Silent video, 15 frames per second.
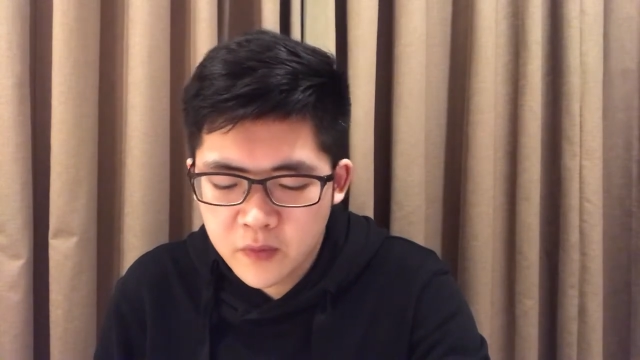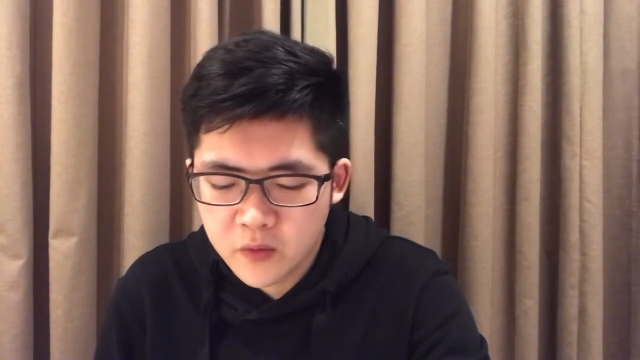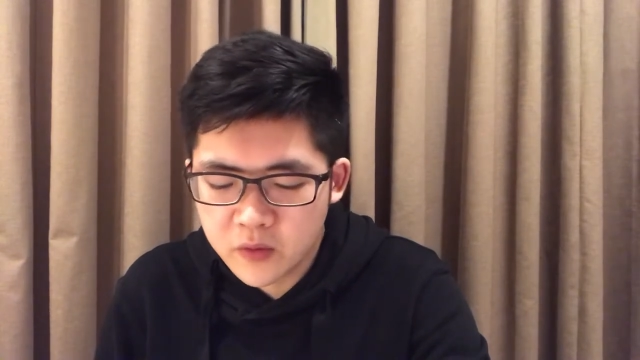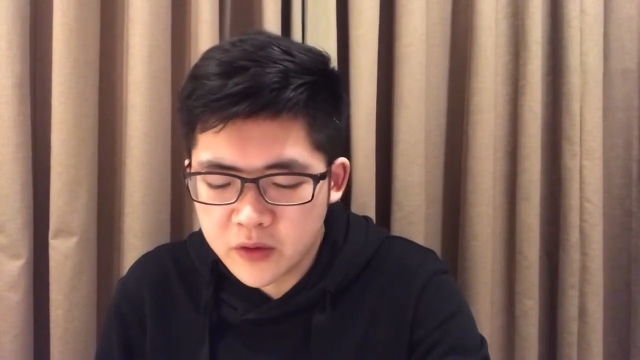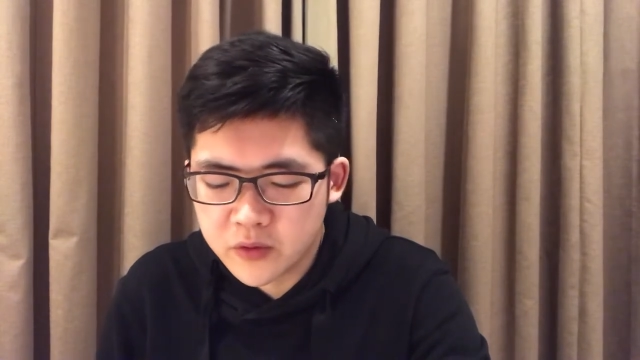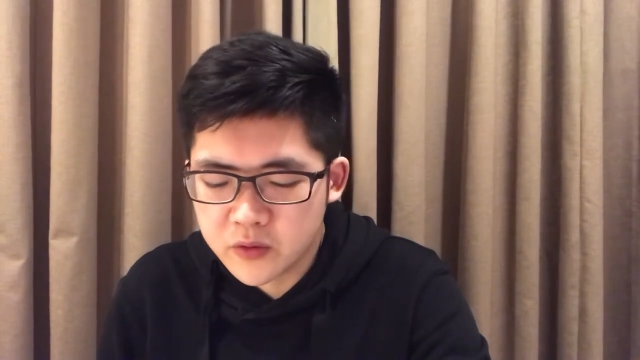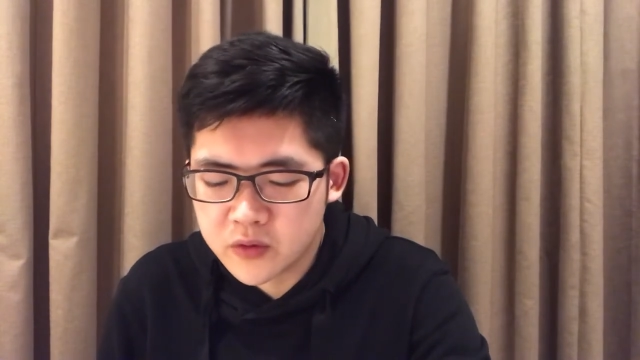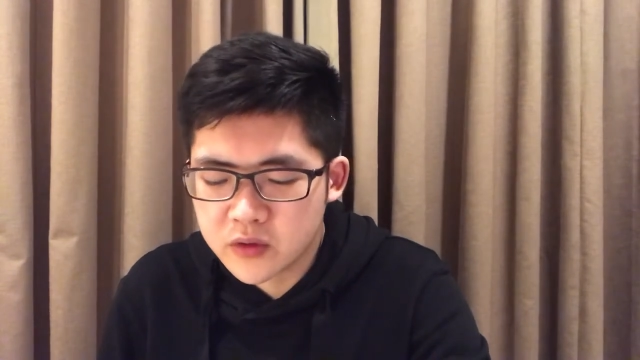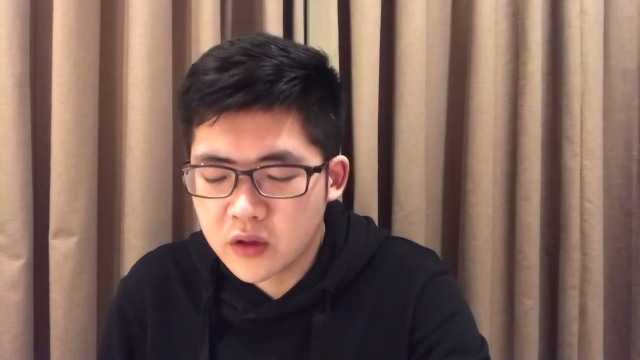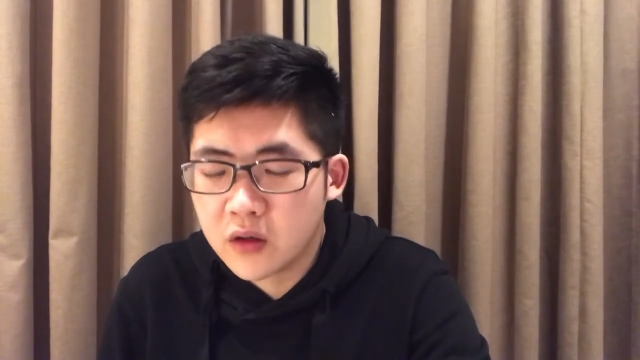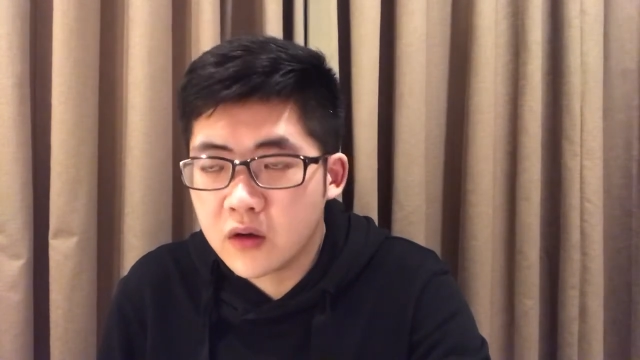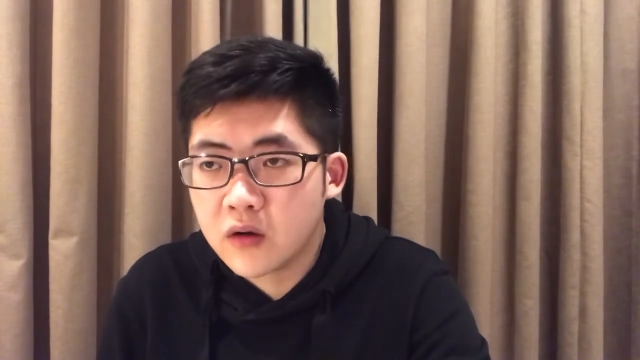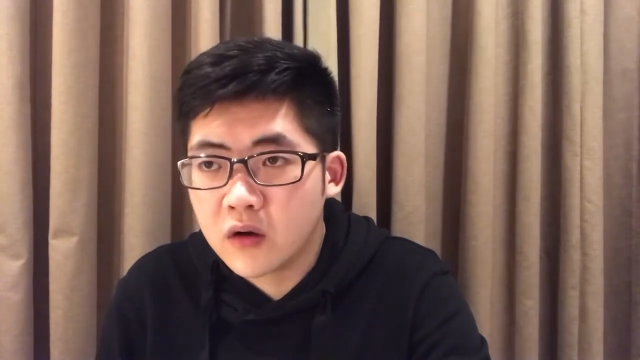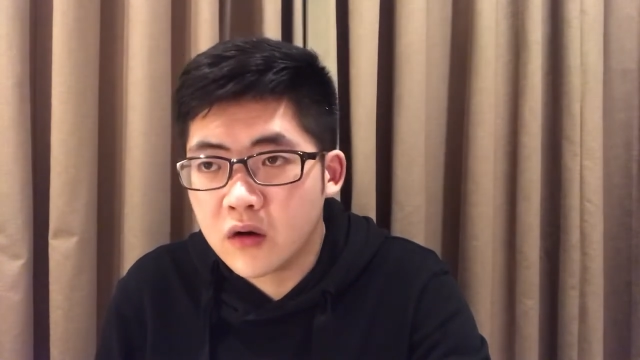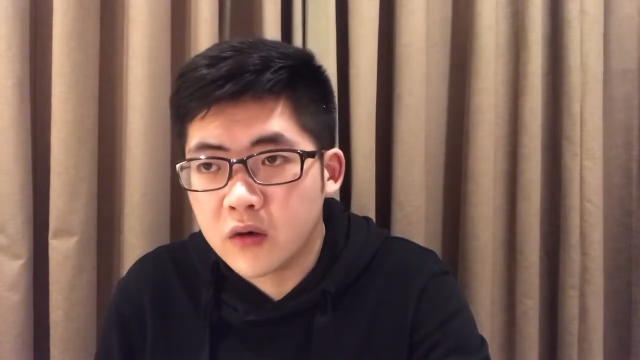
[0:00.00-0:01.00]
we use
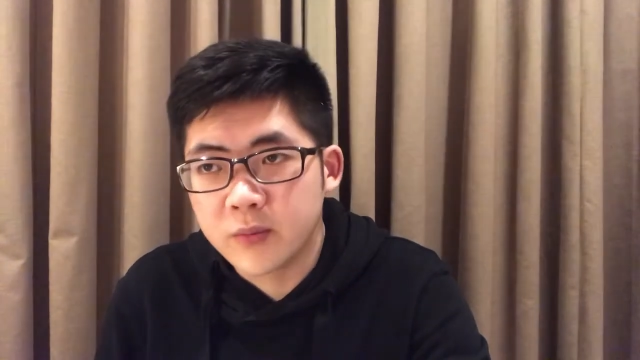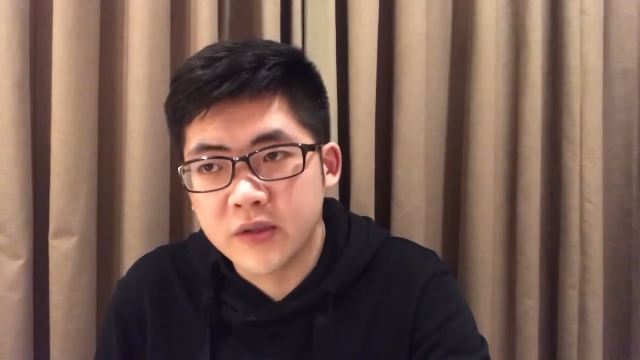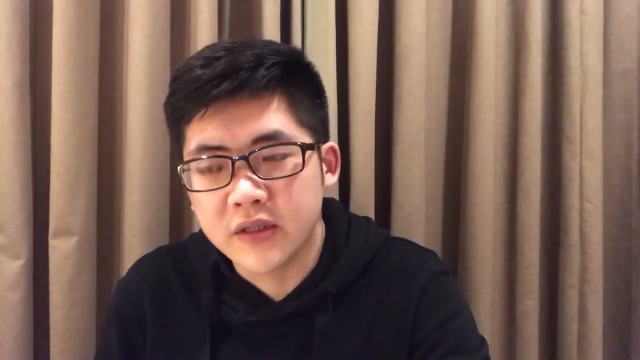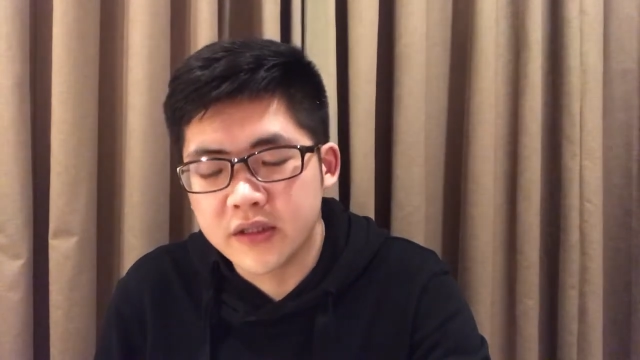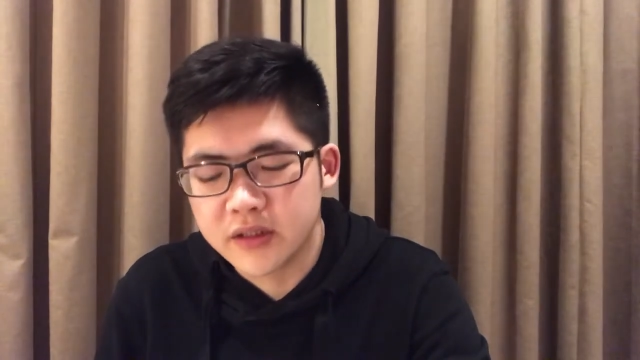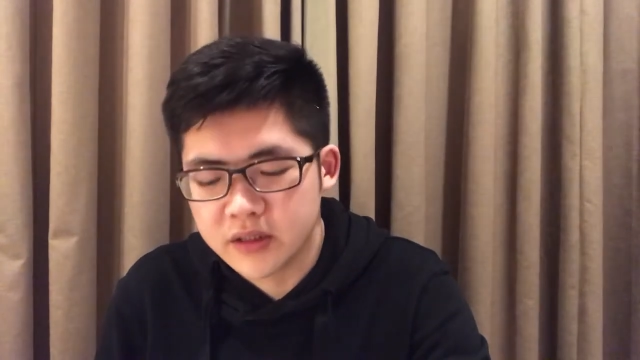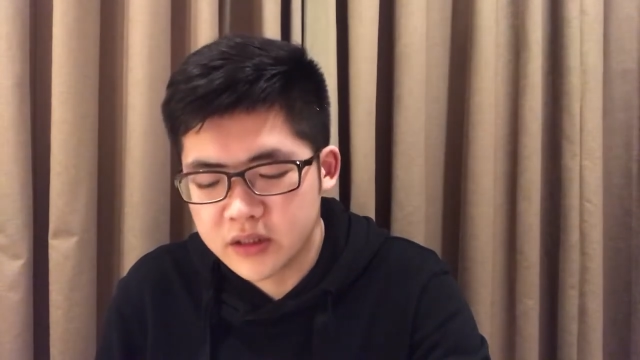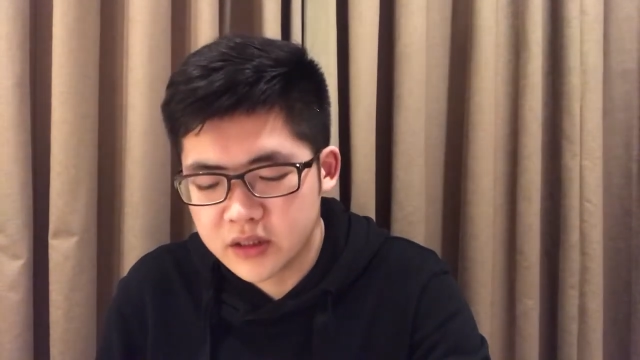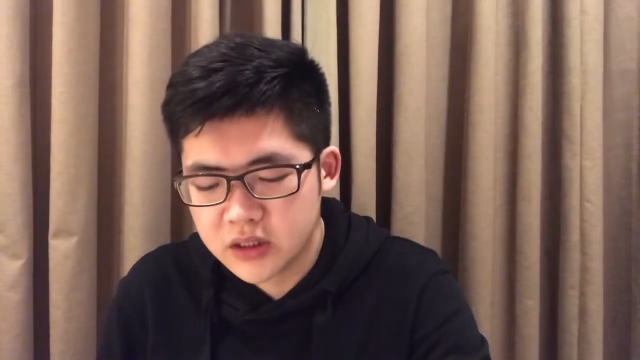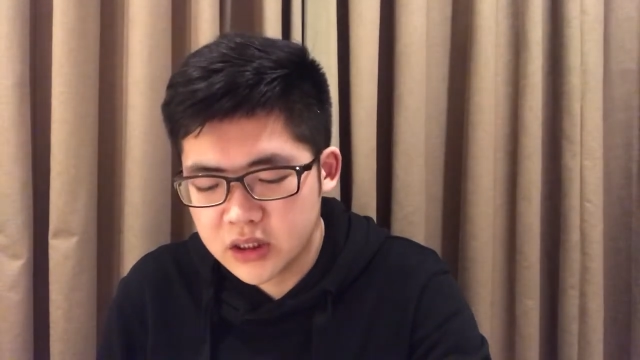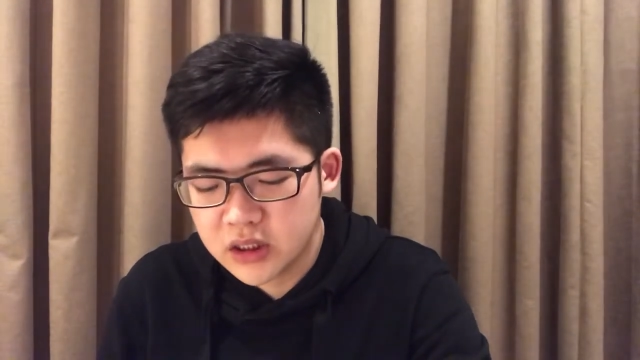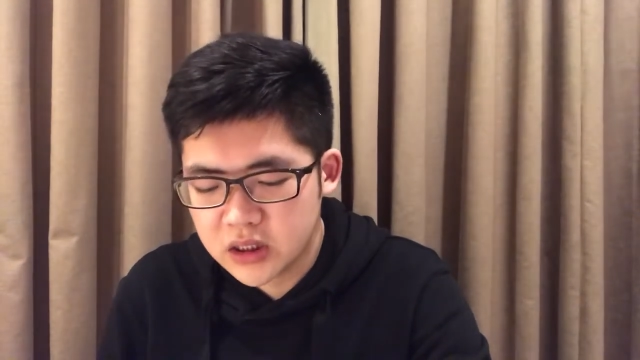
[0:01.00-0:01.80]
all opinions